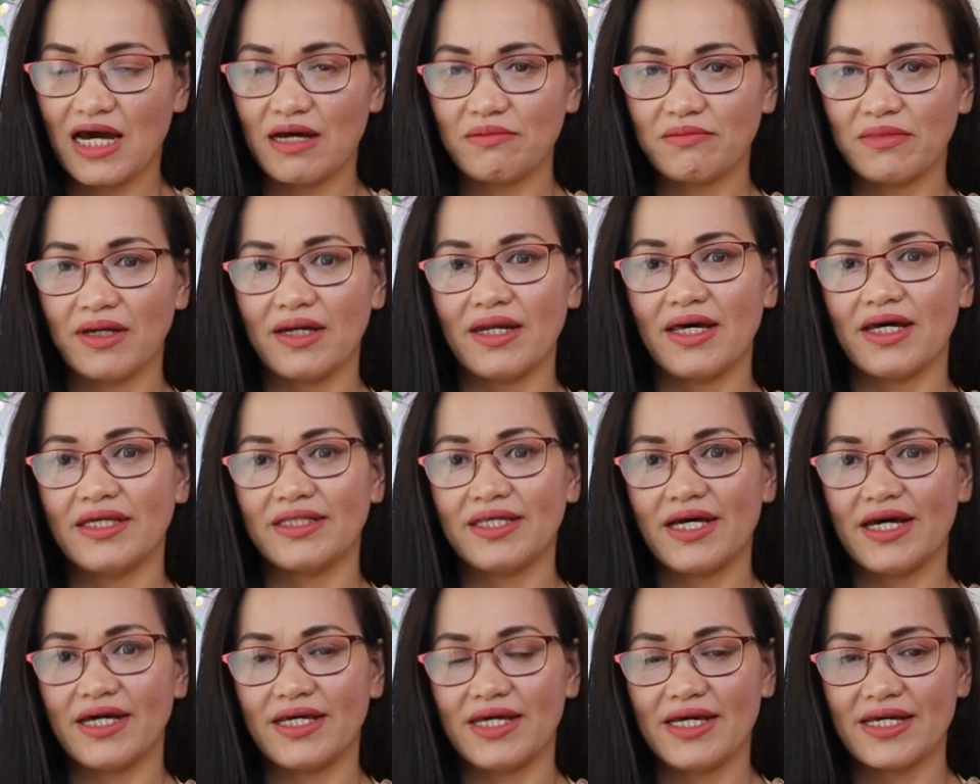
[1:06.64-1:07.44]
I'm
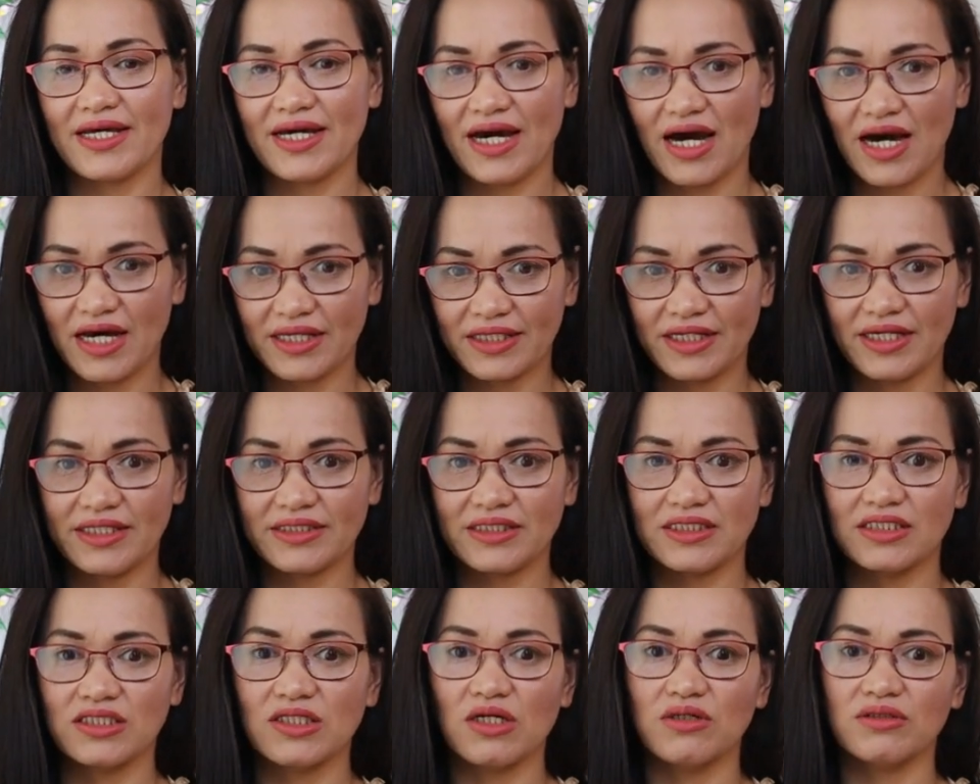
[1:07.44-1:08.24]
glad I got
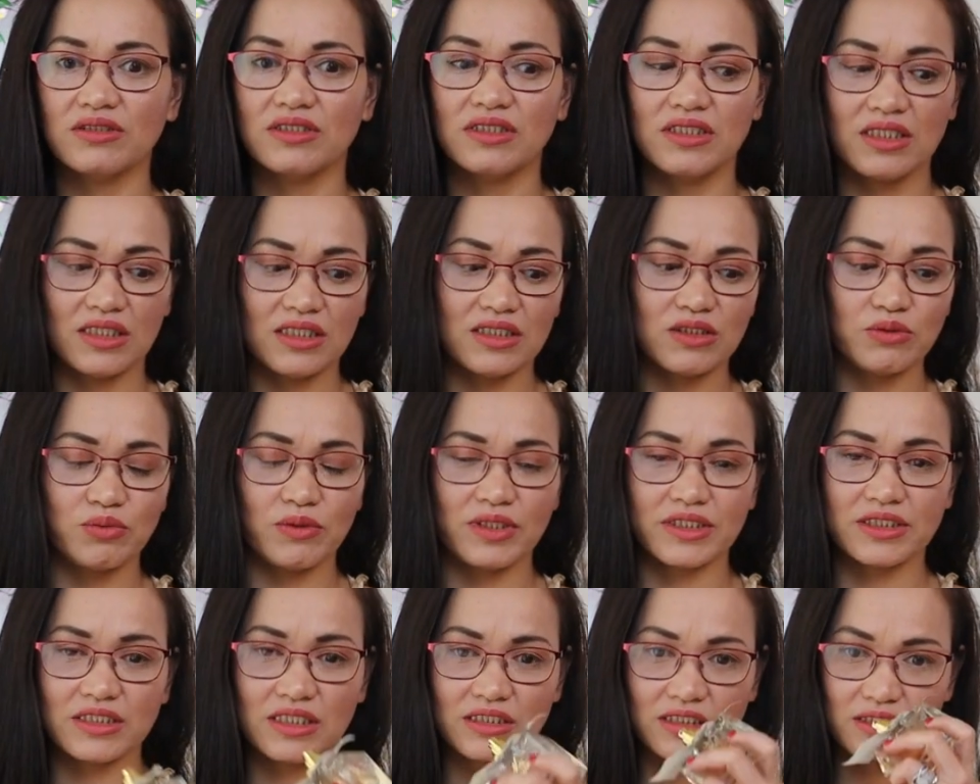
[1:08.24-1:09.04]
it. So this
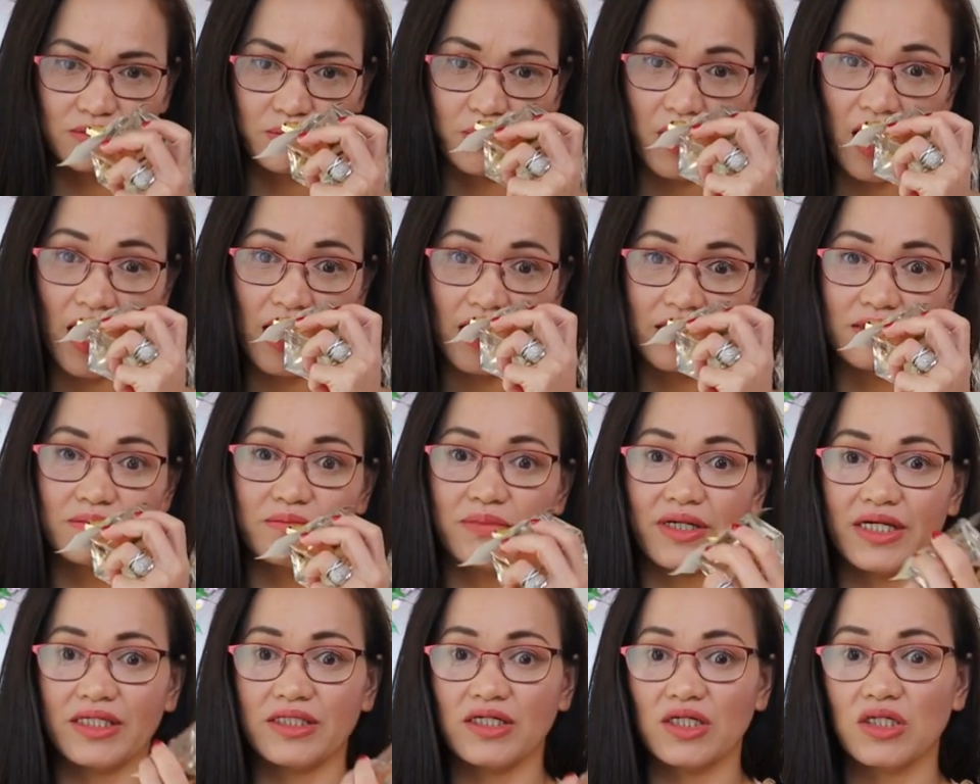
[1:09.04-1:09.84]
was inspired
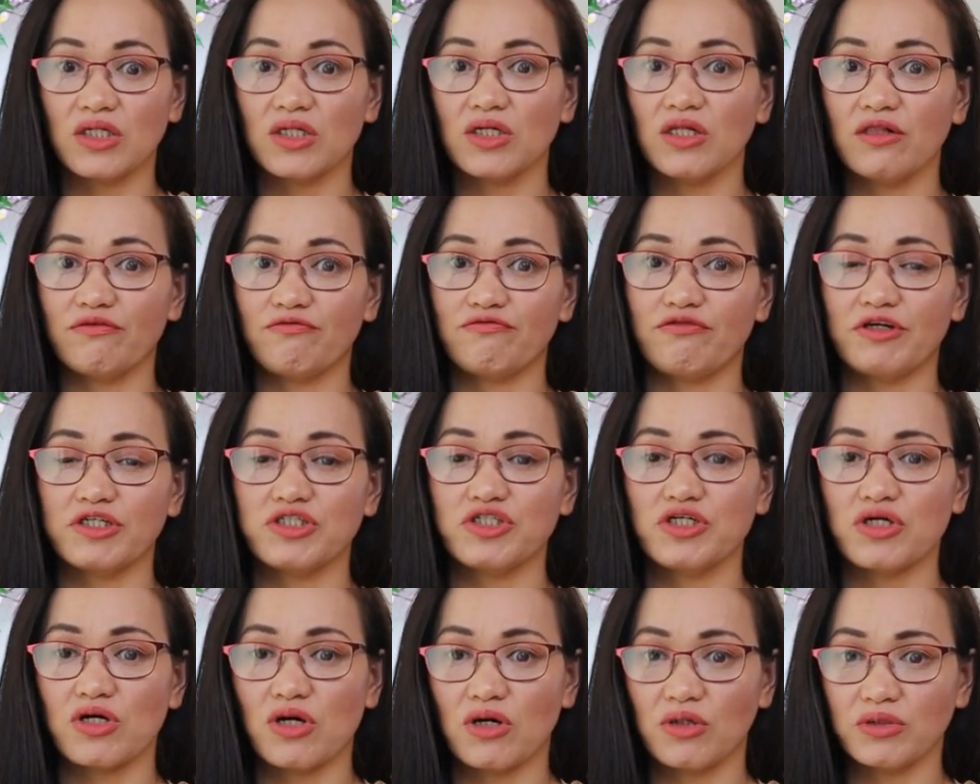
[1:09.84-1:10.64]
by the cult
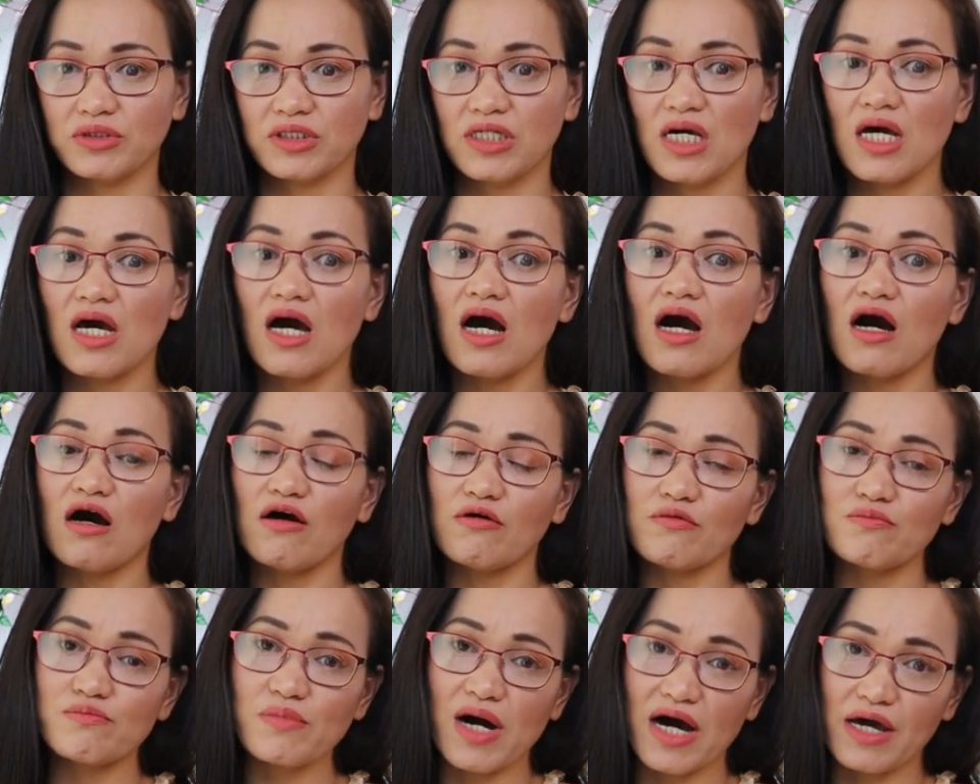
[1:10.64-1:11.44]
French cult
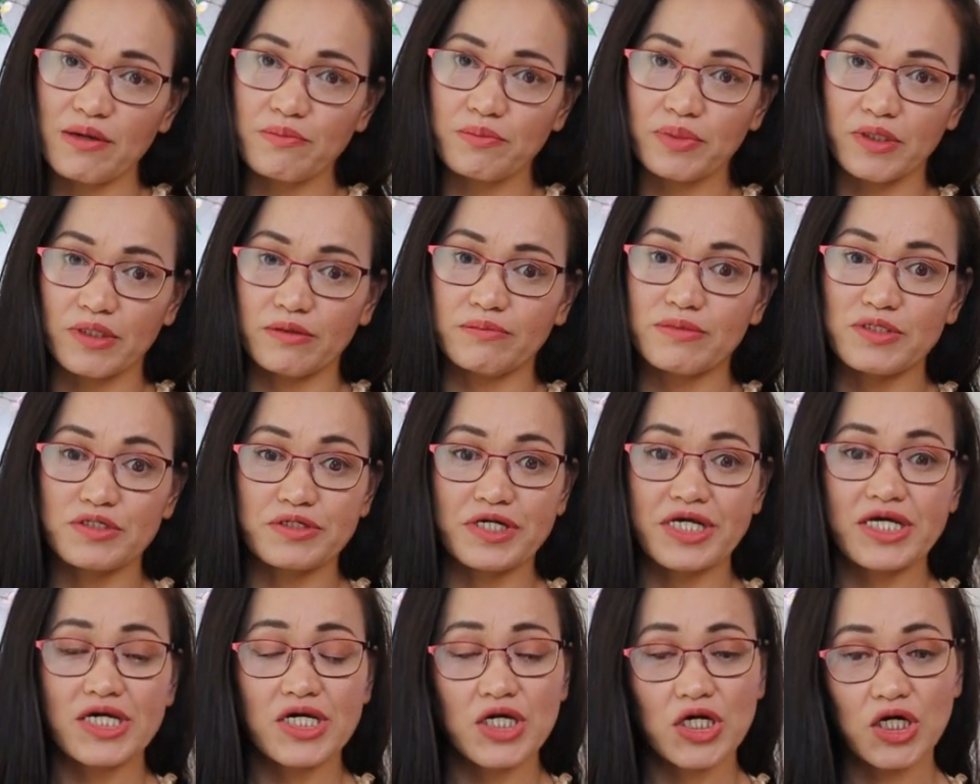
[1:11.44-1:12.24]
of my
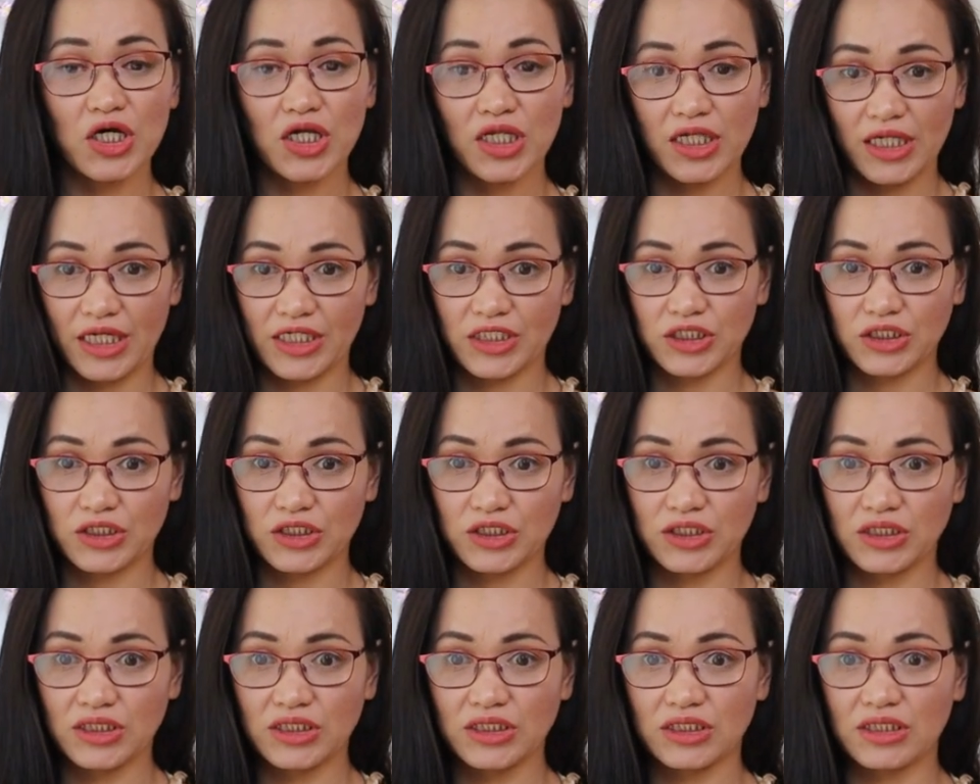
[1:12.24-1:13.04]
Burberry
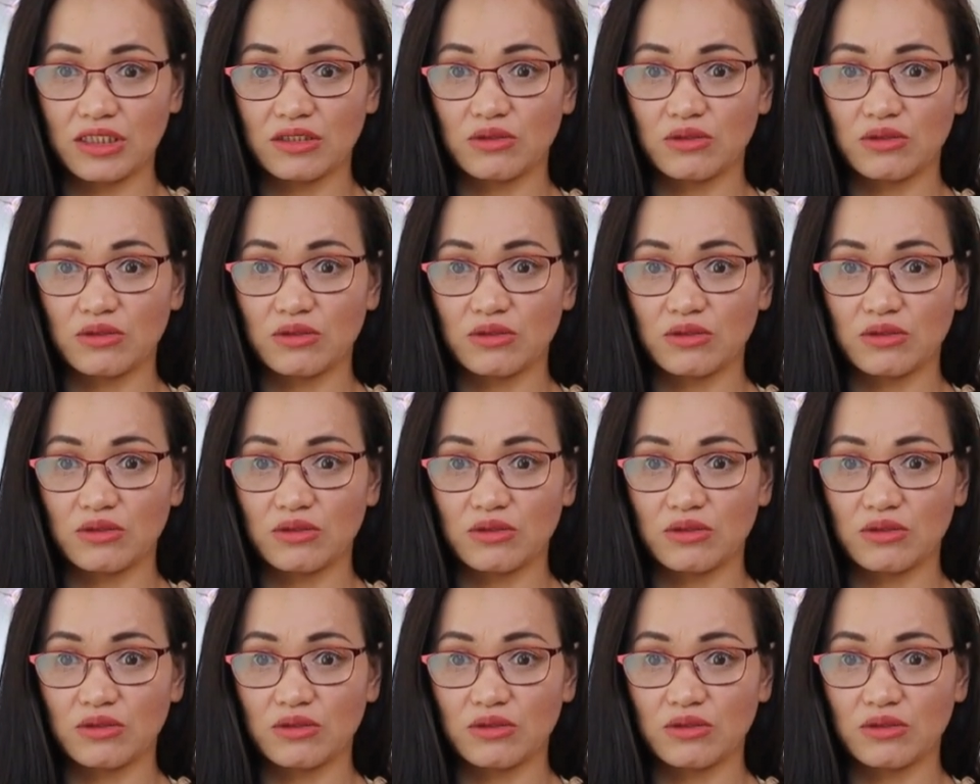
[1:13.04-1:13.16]
collections.